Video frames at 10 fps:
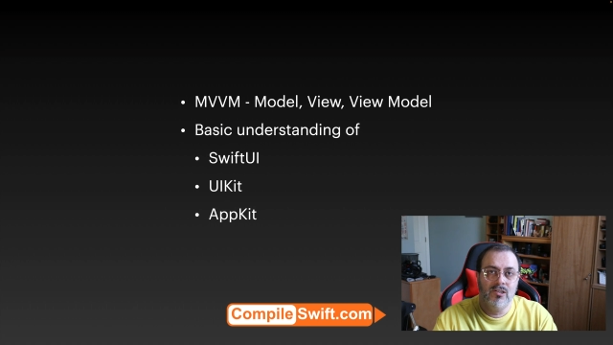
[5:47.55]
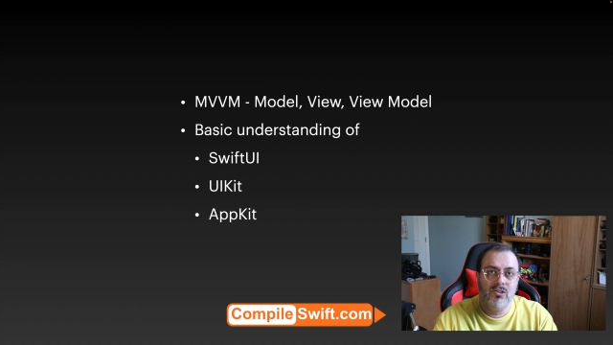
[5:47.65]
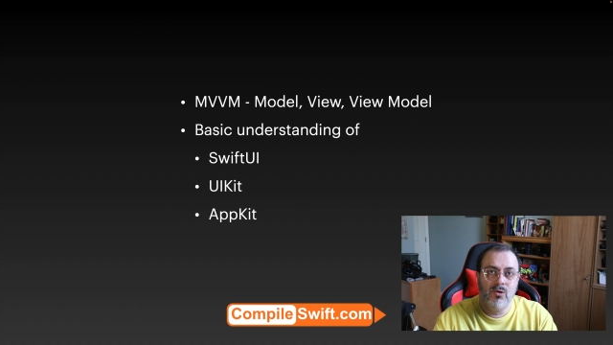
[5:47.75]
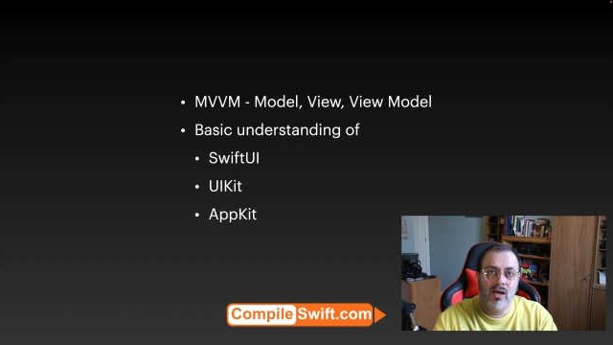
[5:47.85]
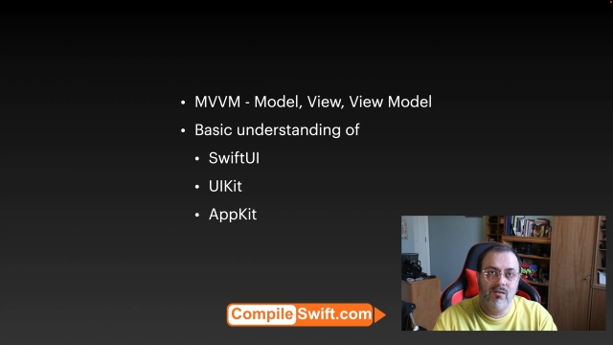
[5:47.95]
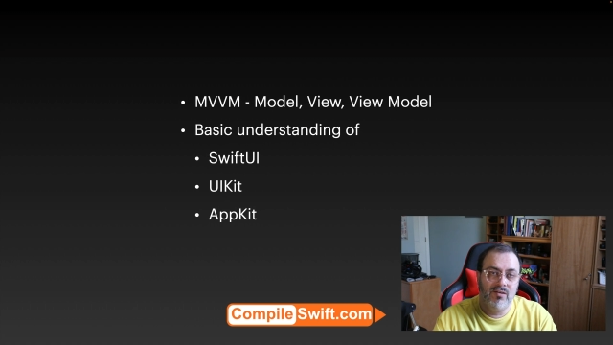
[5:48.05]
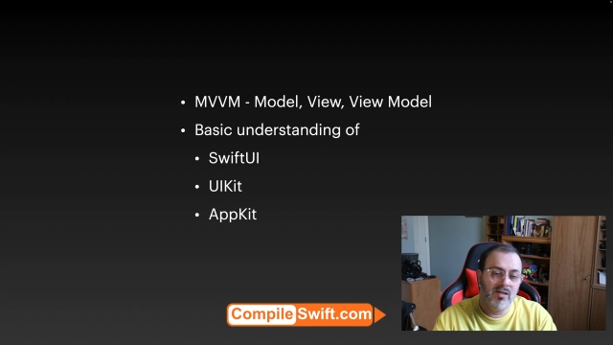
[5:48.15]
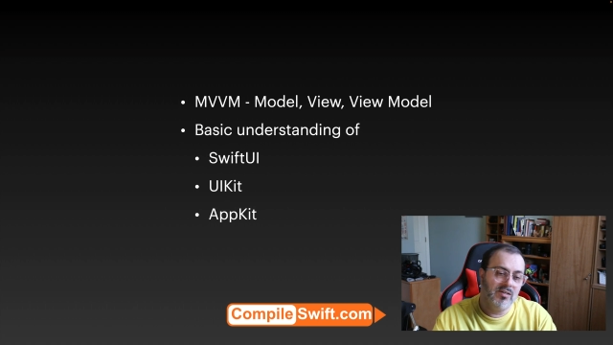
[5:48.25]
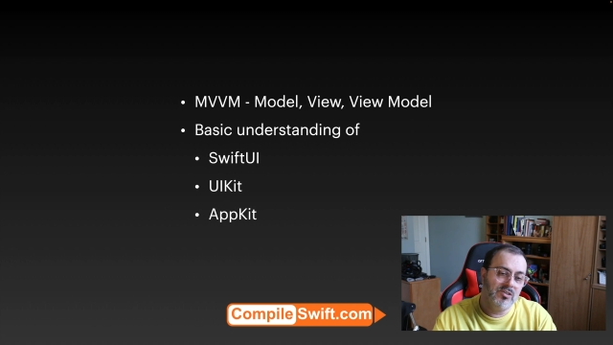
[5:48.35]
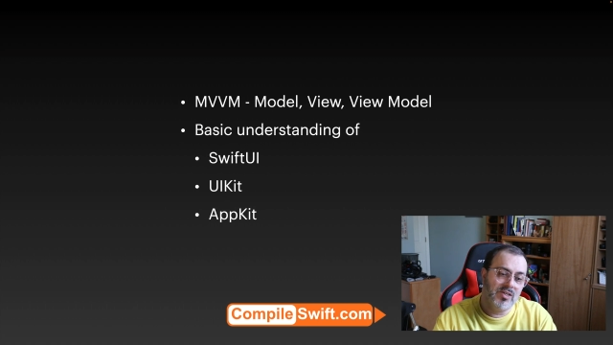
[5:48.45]
to have an
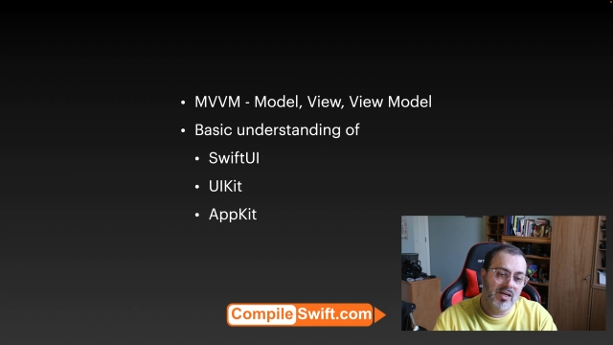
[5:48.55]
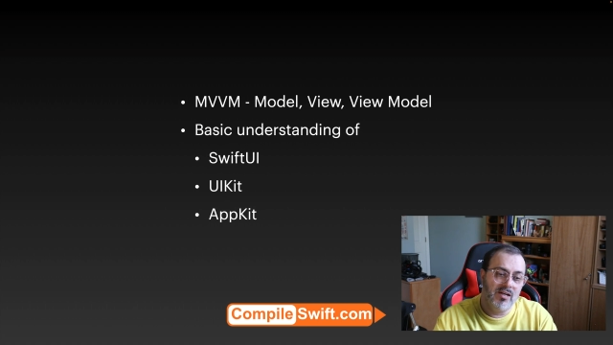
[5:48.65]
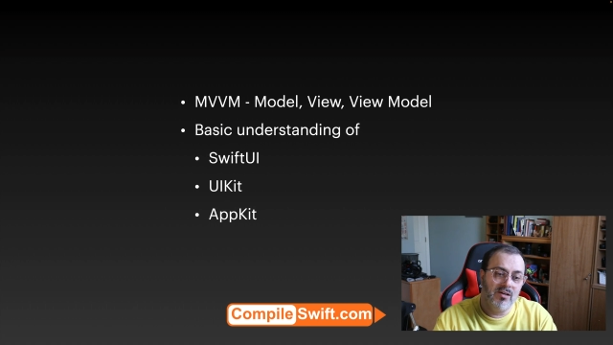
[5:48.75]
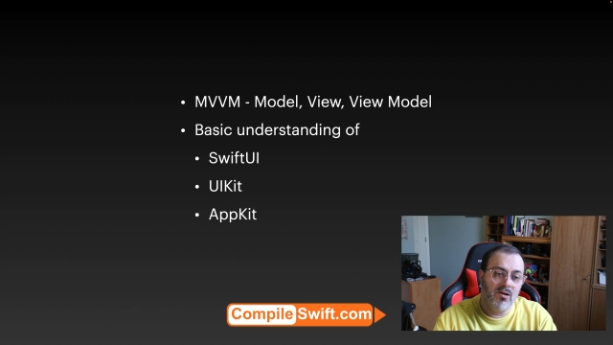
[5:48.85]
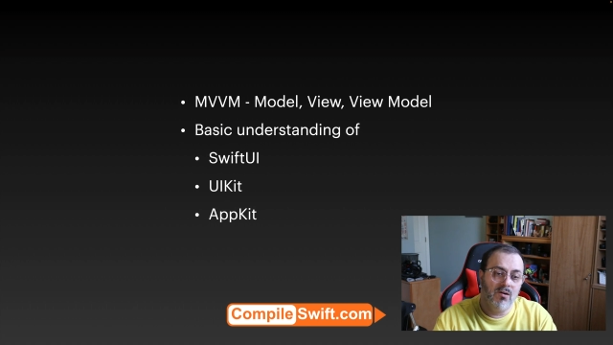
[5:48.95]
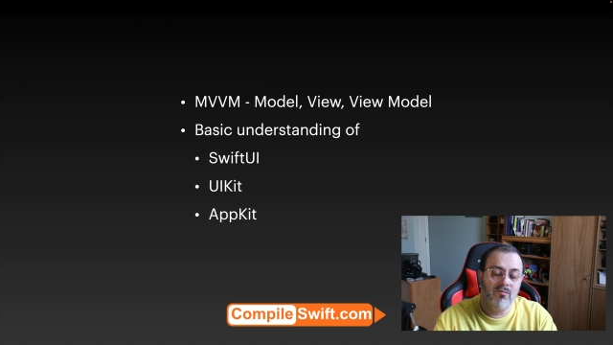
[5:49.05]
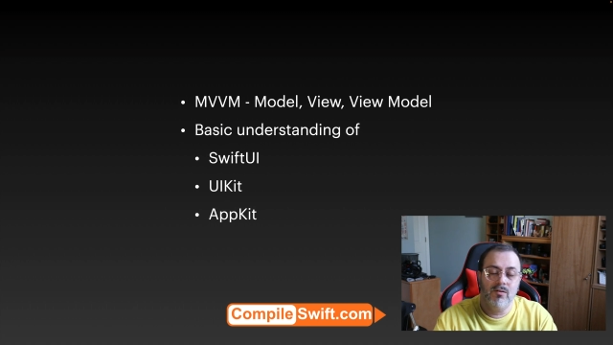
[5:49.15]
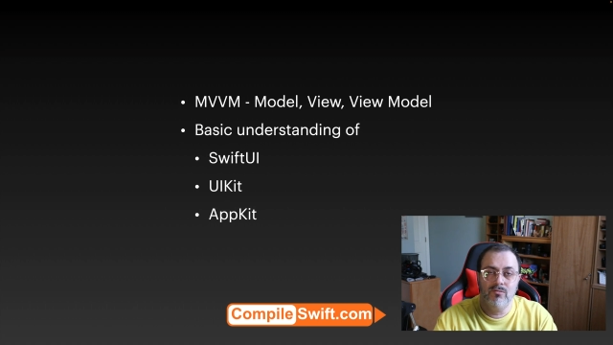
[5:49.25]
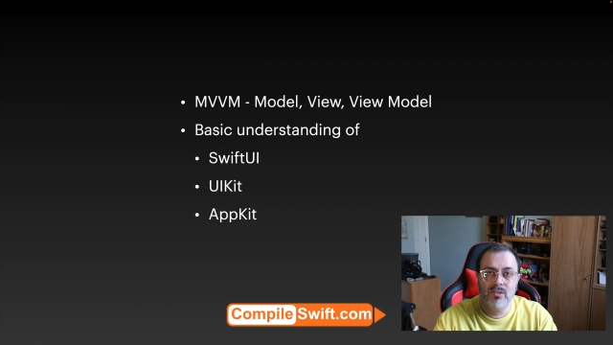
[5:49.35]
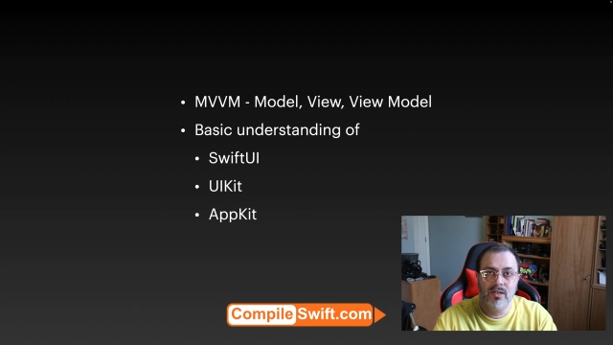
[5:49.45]
understanding of
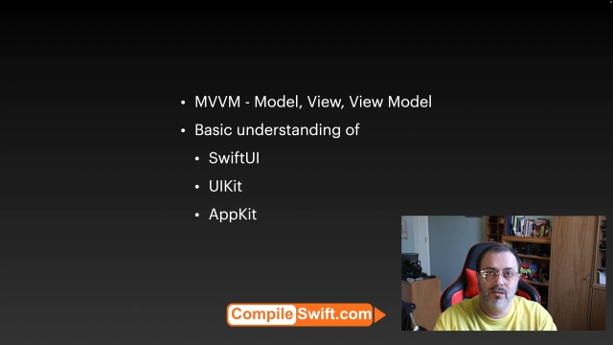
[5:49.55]
those